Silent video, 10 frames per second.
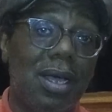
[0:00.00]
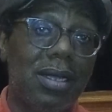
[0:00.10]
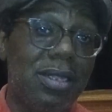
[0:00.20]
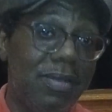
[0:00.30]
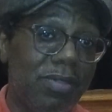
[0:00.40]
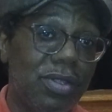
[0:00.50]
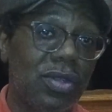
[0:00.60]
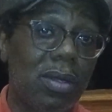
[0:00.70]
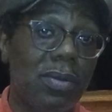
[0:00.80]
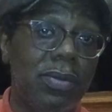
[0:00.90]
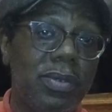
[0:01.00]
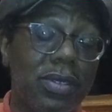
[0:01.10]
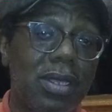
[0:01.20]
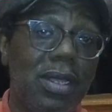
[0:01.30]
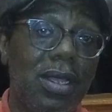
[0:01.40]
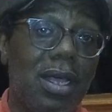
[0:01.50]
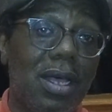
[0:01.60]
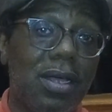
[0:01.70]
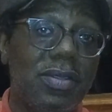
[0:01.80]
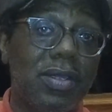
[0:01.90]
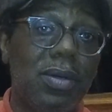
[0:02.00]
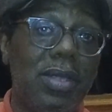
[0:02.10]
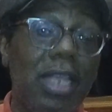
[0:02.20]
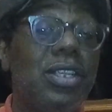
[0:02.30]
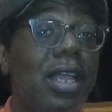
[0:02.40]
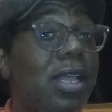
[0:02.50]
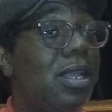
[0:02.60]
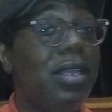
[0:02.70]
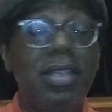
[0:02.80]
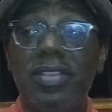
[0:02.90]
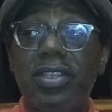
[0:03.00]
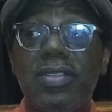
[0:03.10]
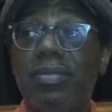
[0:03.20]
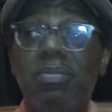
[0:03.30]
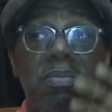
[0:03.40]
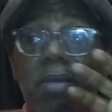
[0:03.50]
Cleveland Jones. And it's just